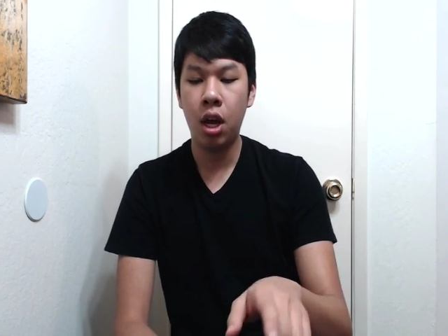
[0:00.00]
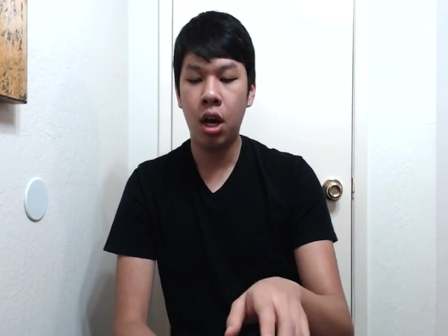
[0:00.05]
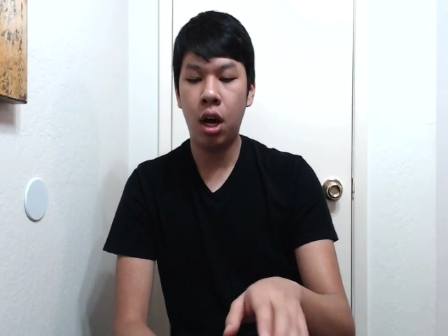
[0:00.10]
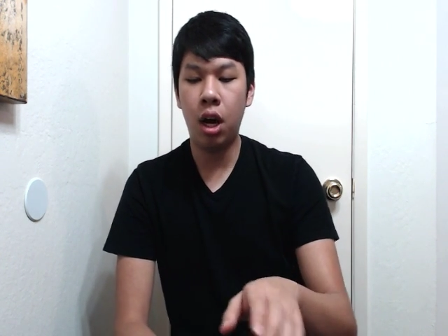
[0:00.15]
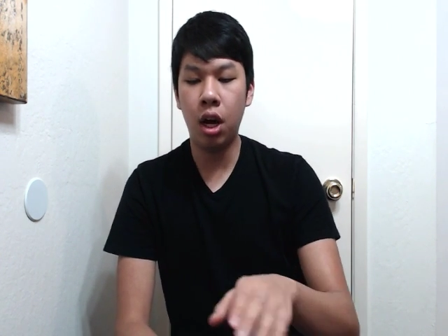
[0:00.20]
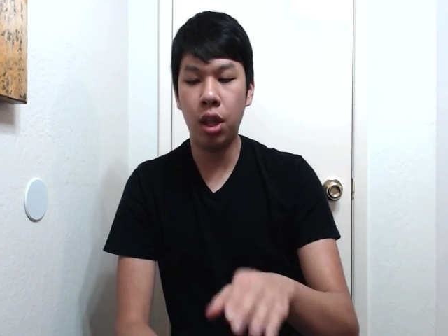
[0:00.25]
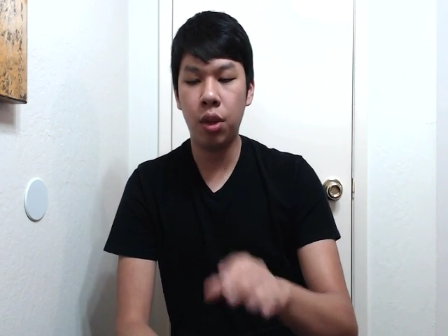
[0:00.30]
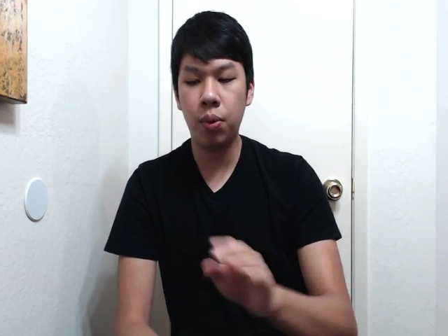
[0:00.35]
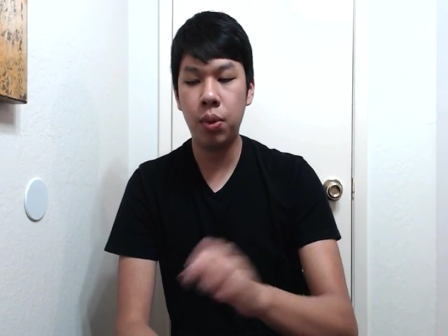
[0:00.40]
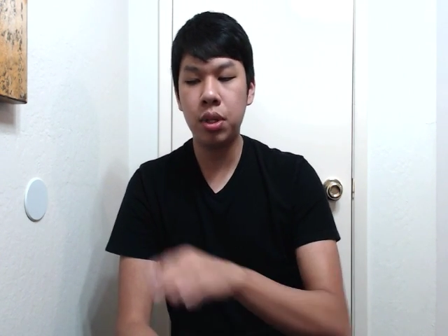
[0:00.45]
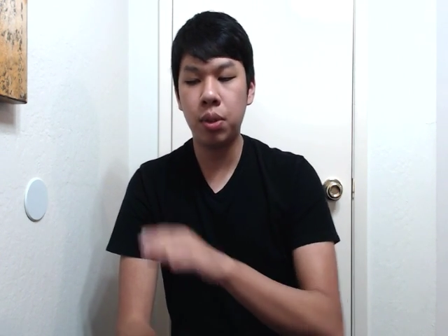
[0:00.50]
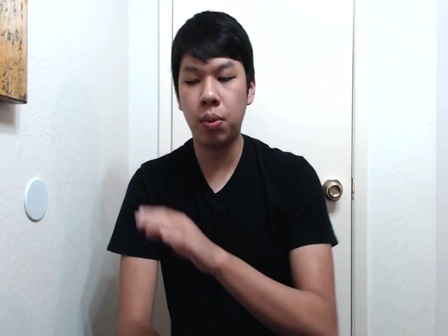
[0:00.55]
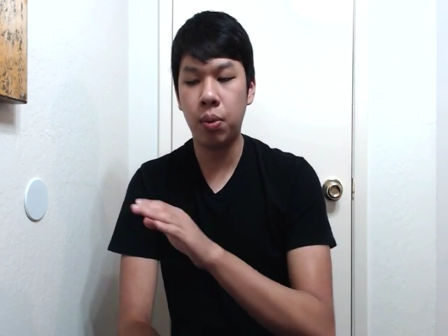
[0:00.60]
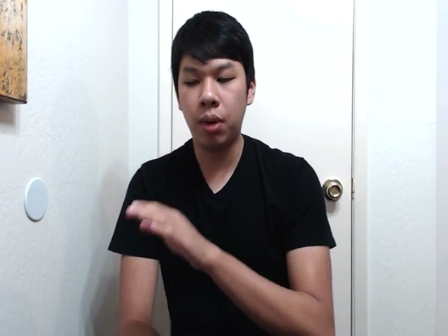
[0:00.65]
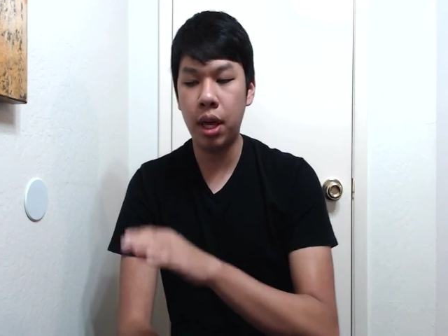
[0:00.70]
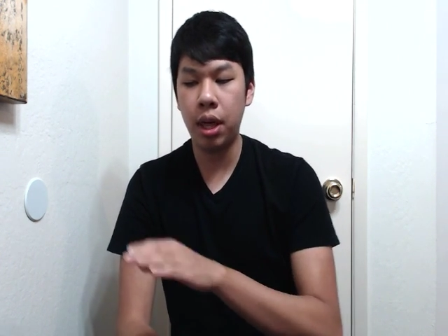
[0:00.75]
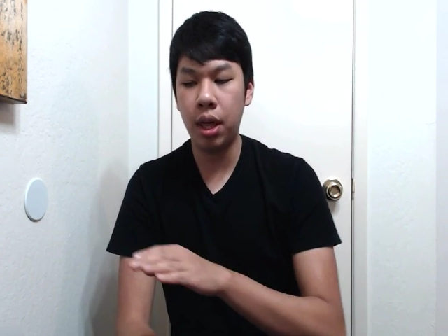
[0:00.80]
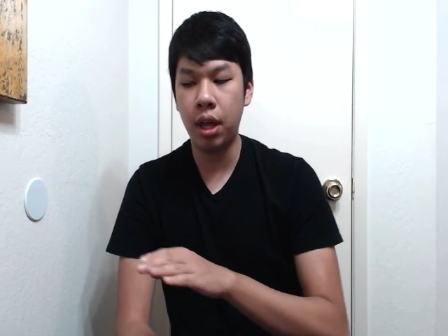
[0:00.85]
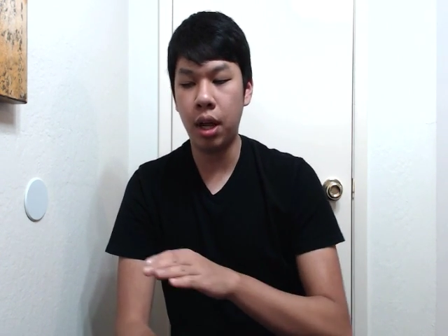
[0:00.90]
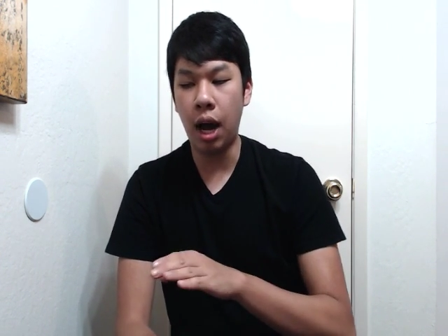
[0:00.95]
The reason
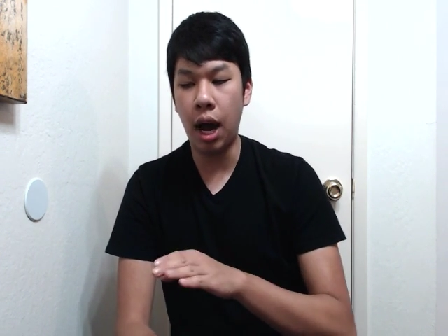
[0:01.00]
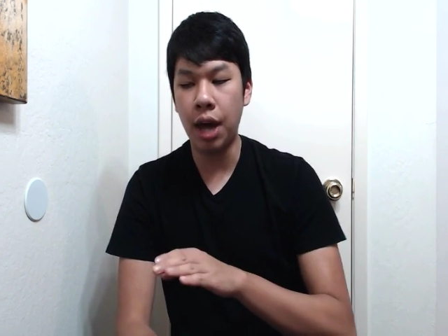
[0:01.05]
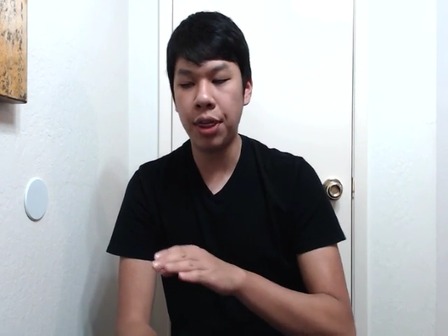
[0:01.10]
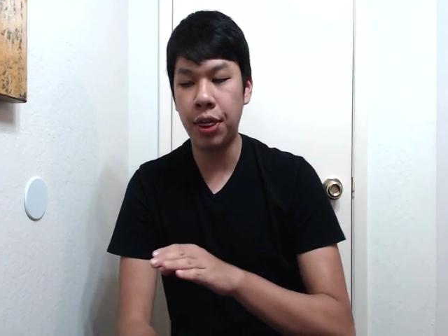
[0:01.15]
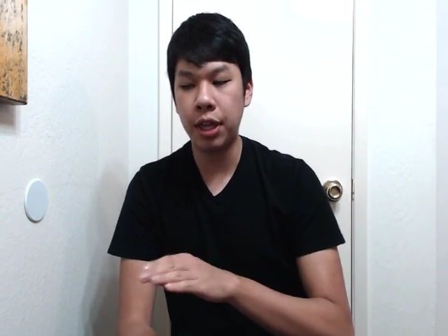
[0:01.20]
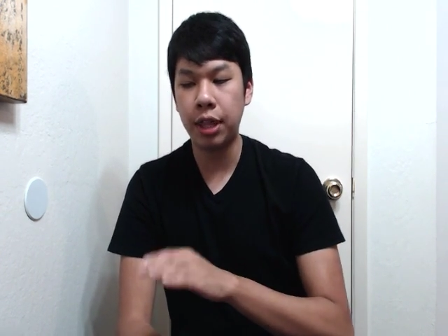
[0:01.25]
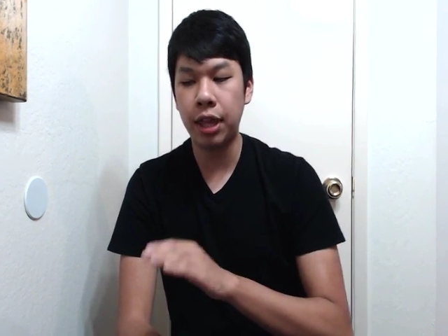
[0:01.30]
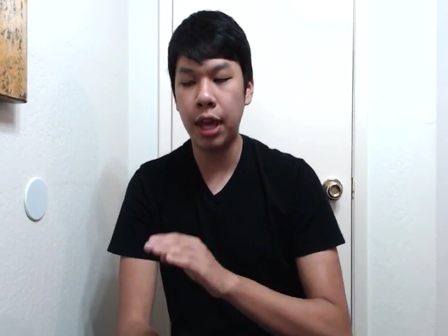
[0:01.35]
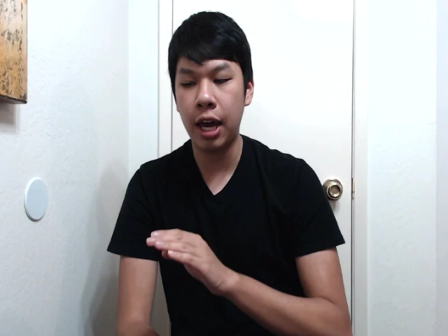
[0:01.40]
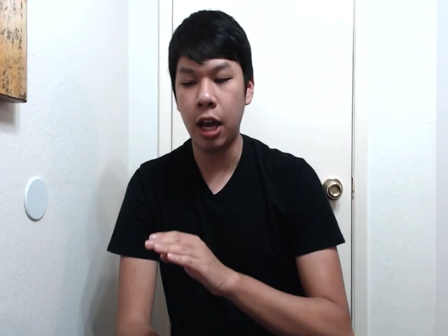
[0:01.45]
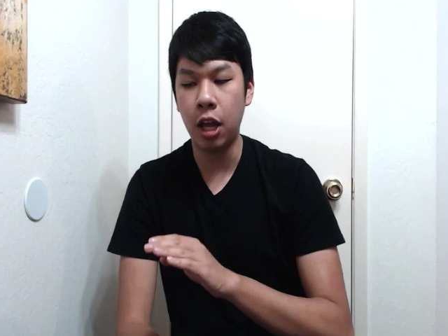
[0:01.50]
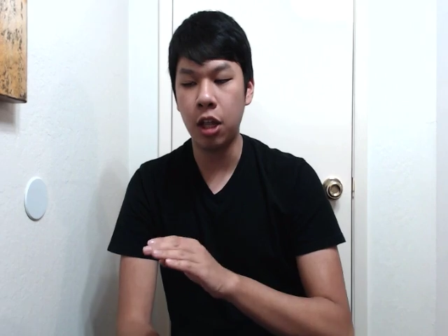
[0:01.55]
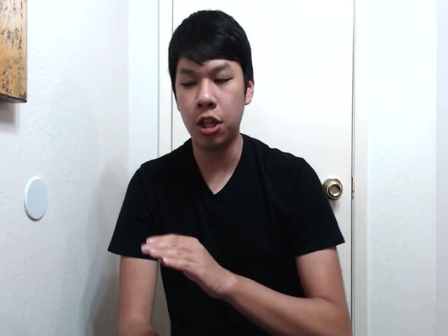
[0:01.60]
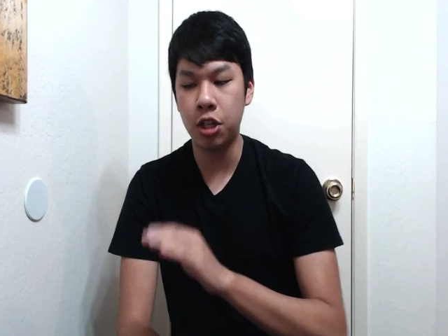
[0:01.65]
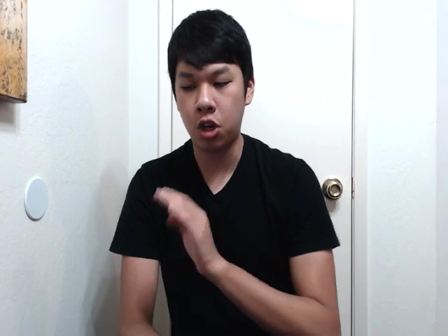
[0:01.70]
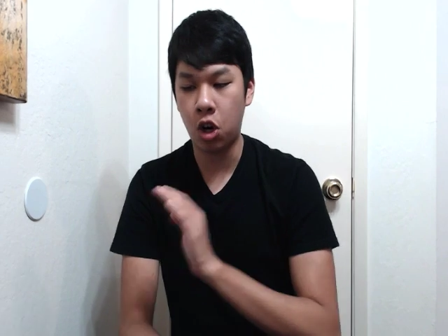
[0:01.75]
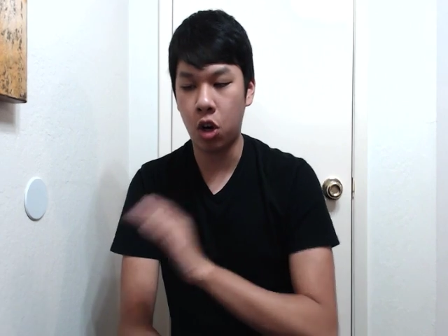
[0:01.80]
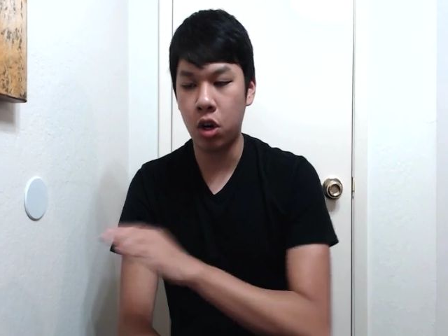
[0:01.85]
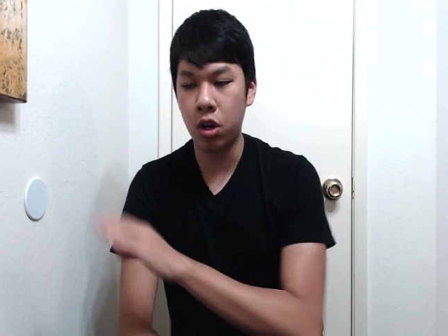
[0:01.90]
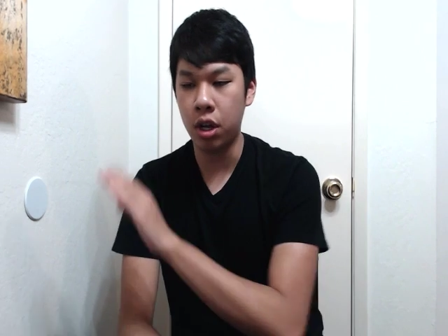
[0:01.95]
why I think that
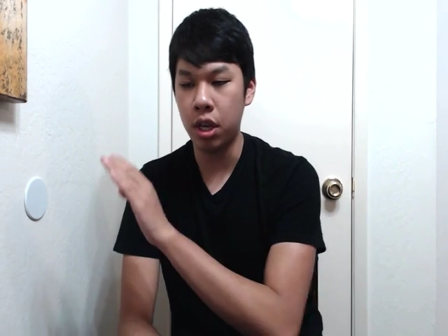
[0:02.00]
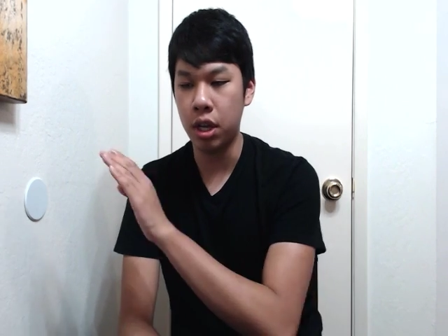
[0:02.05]
this card